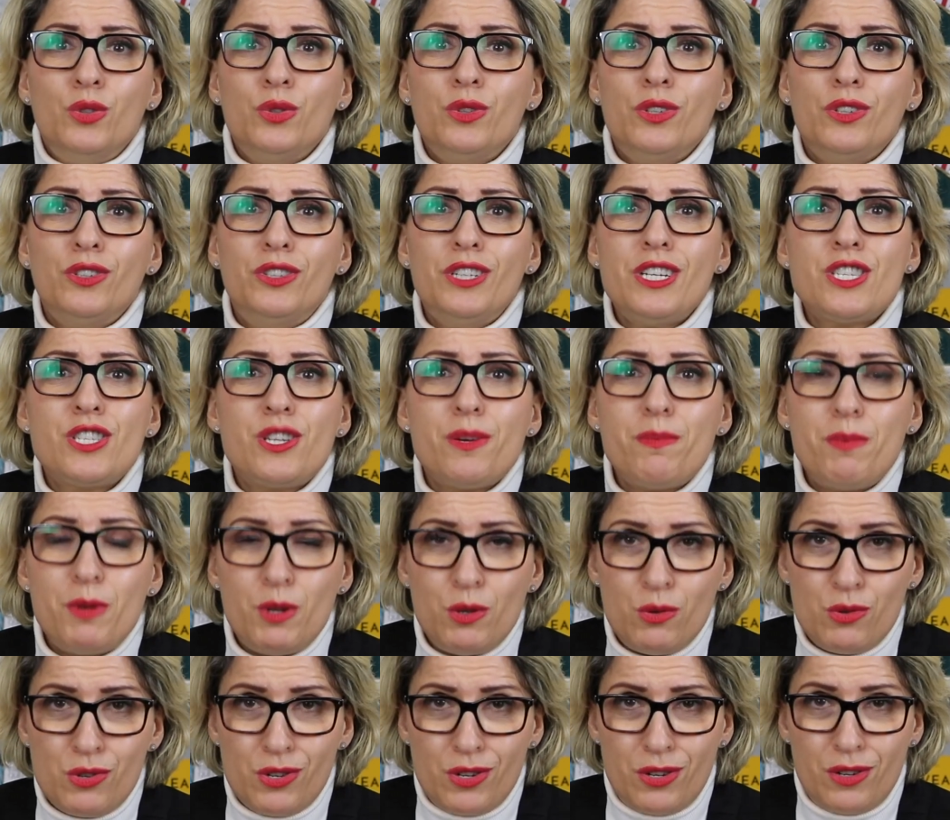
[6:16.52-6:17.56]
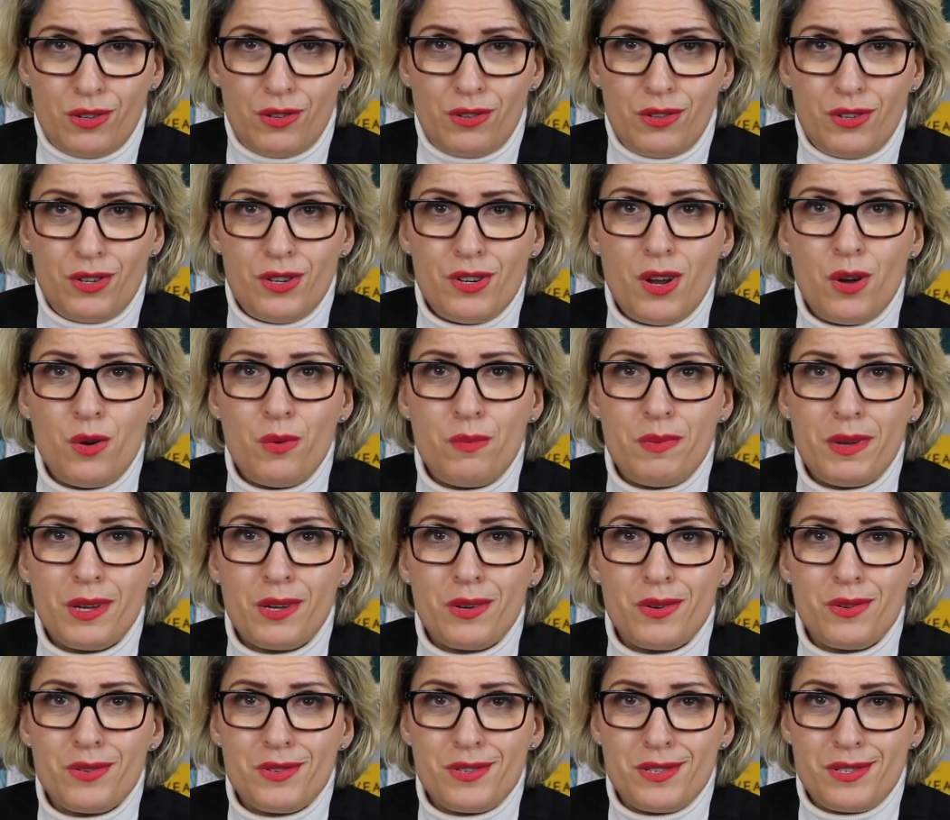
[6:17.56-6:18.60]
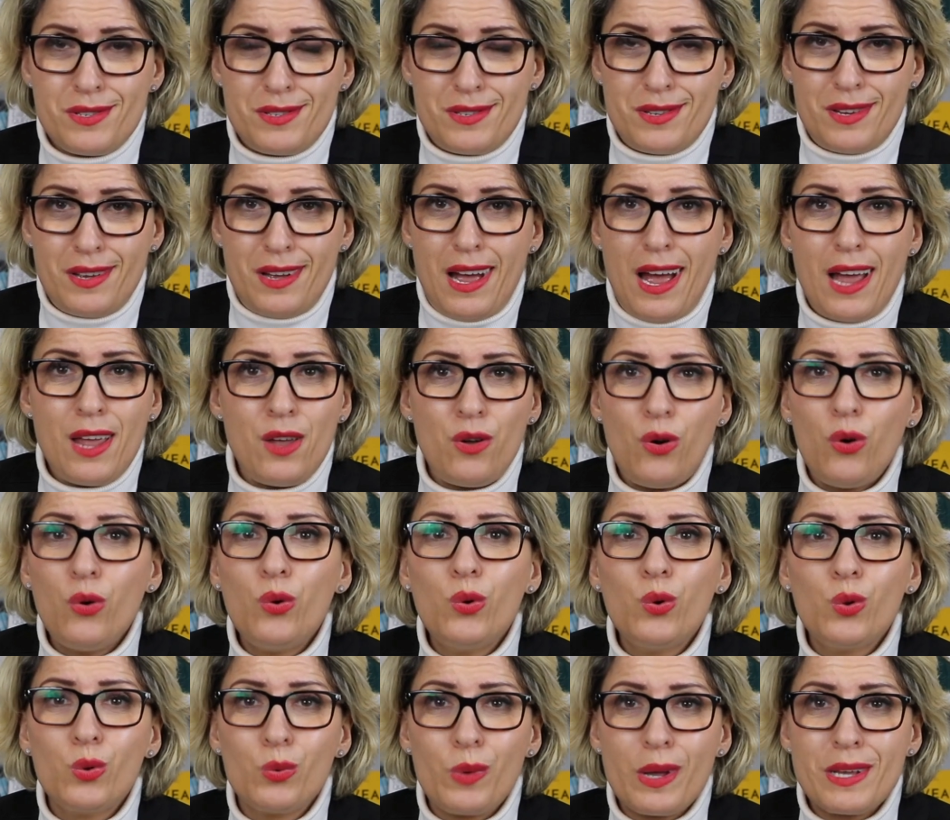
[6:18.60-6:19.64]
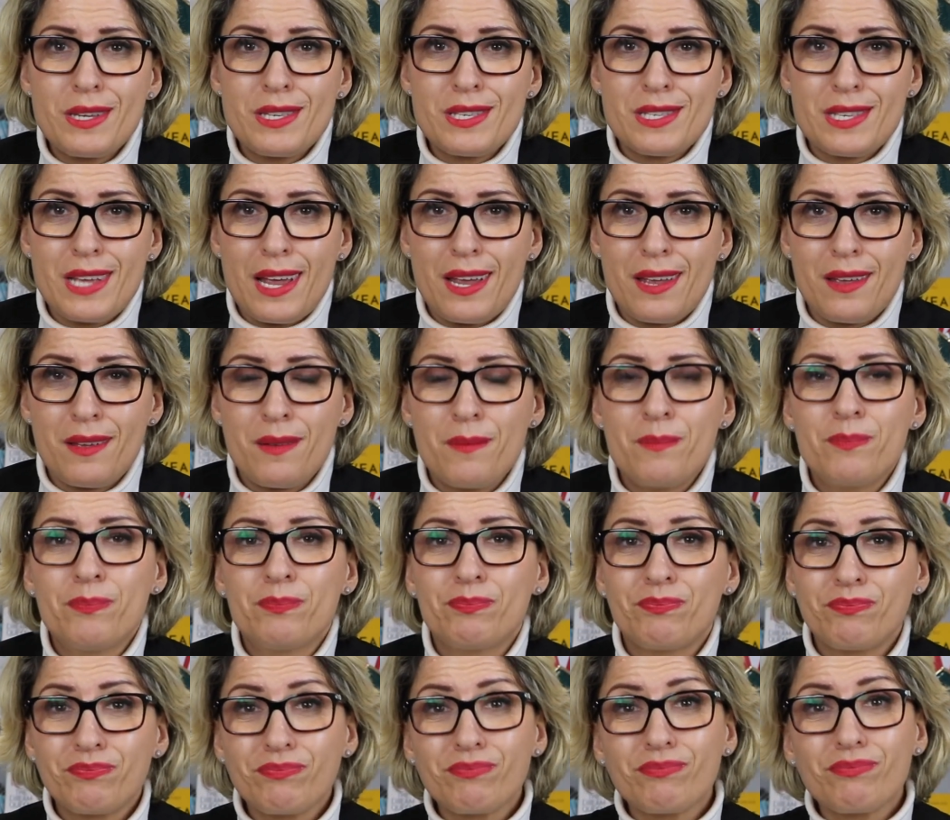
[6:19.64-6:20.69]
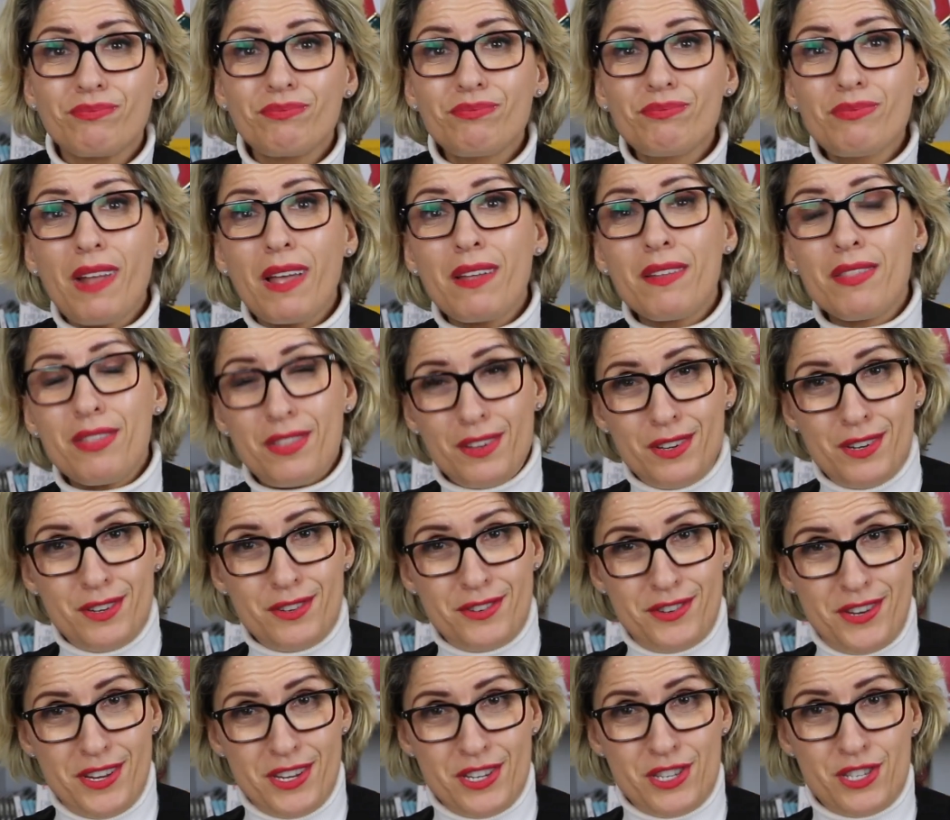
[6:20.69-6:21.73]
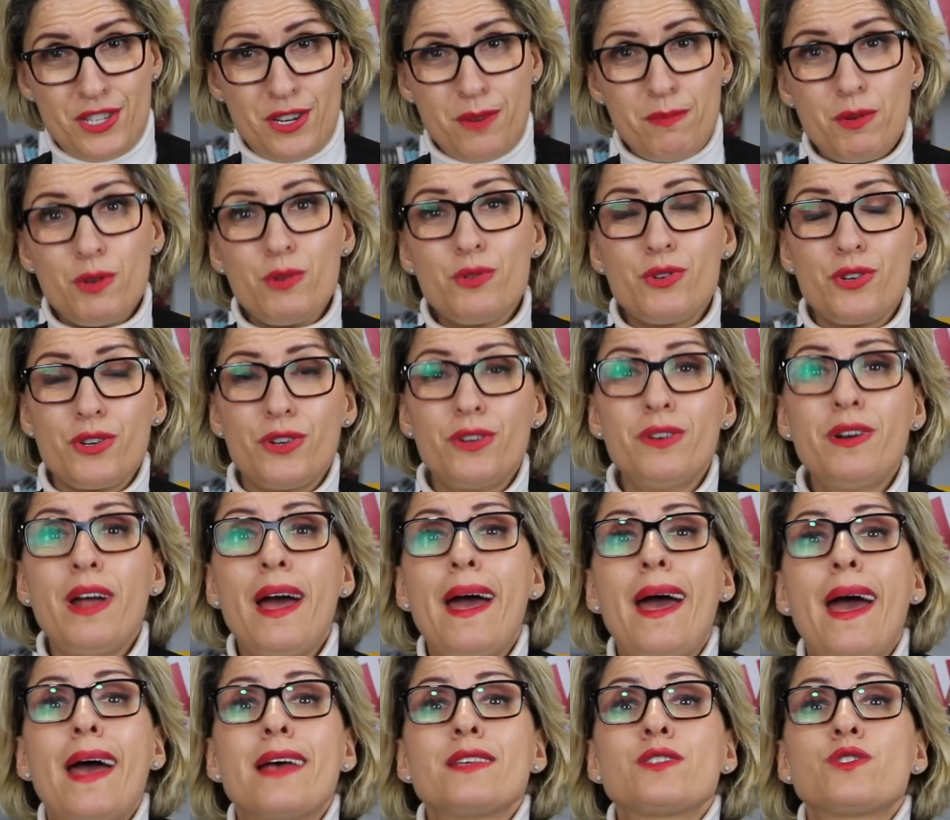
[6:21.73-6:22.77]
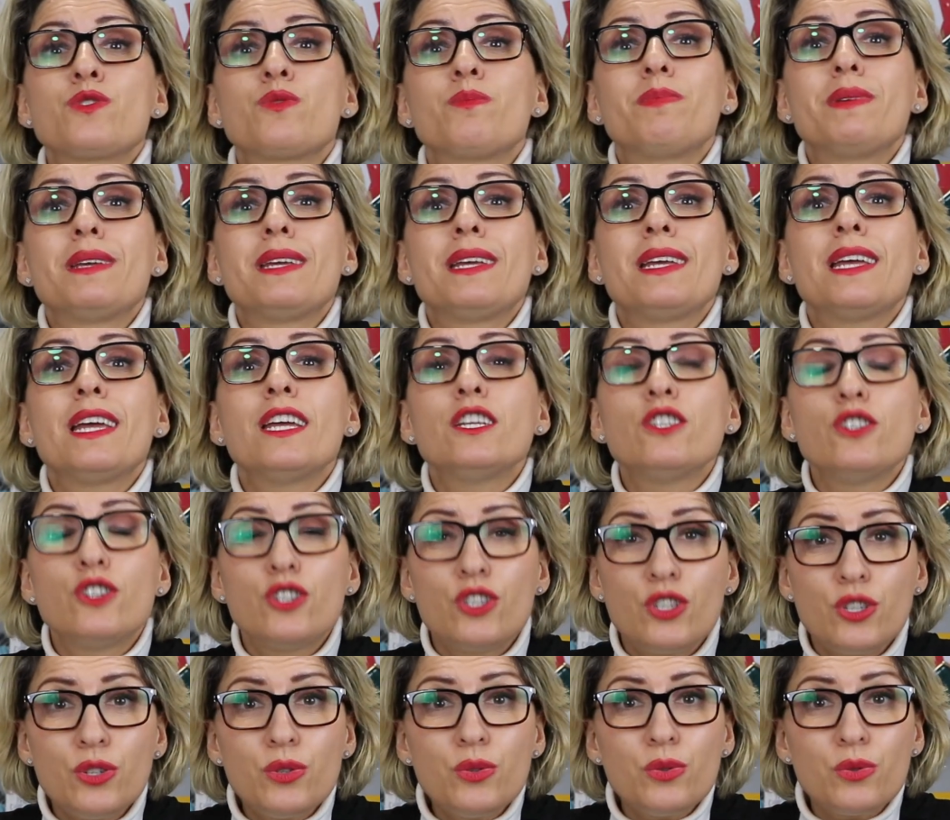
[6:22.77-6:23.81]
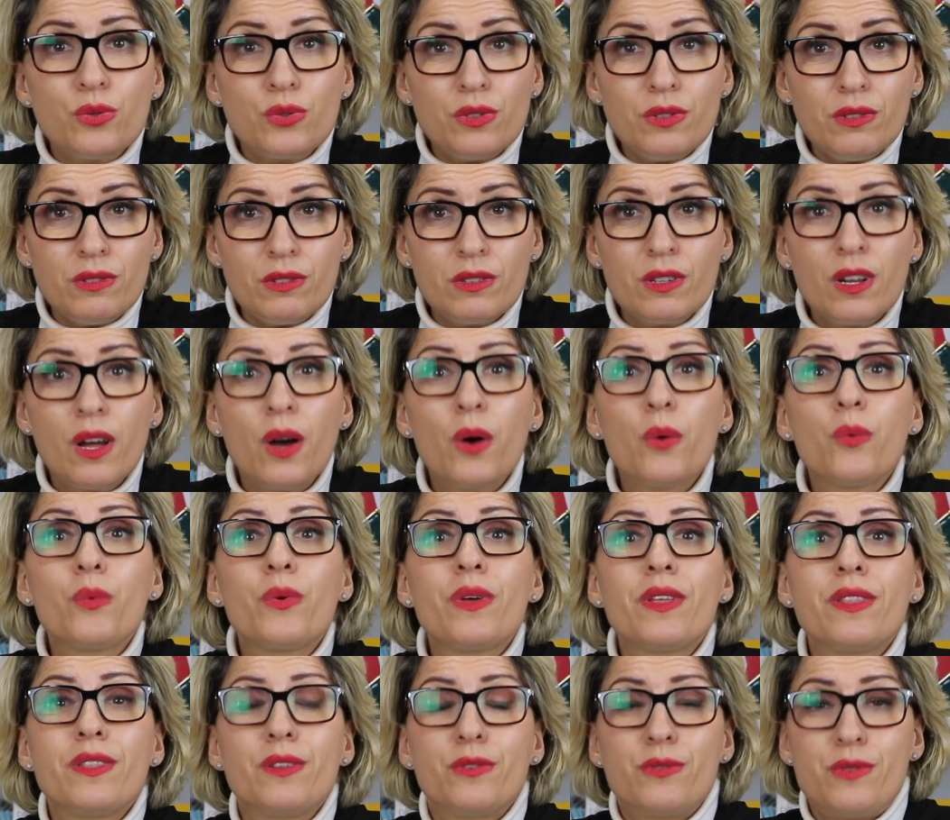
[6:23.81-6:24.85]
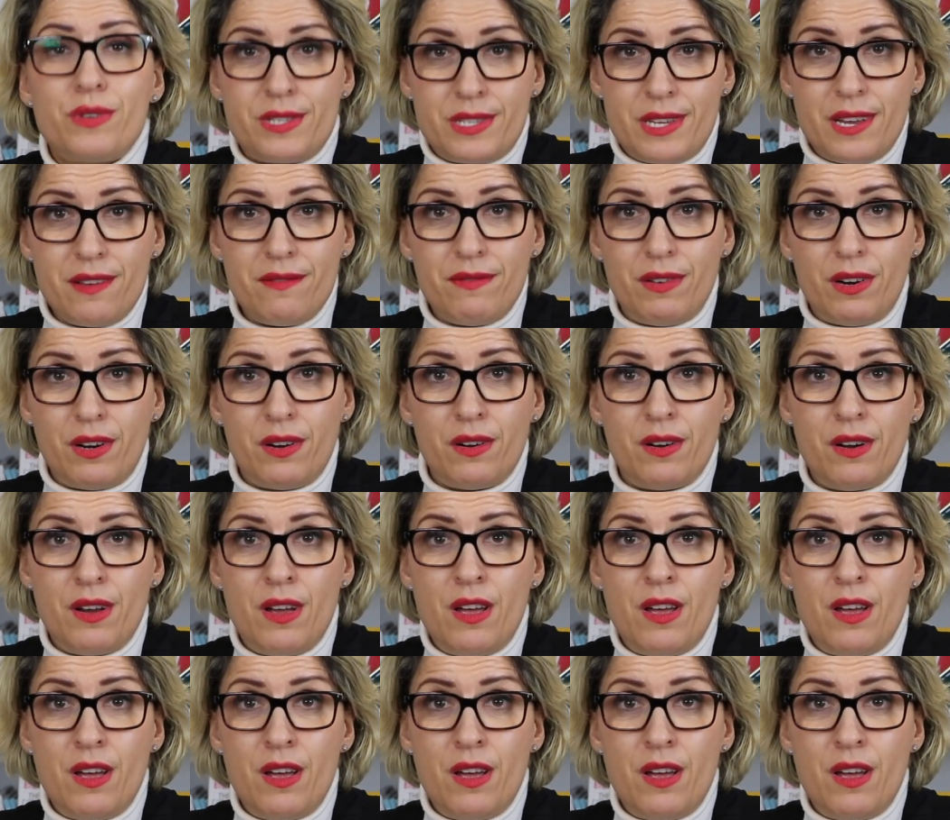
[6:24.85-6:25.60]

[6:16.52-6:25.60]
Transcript: distributor, because I always say the distributor has to be in tune with the receiver.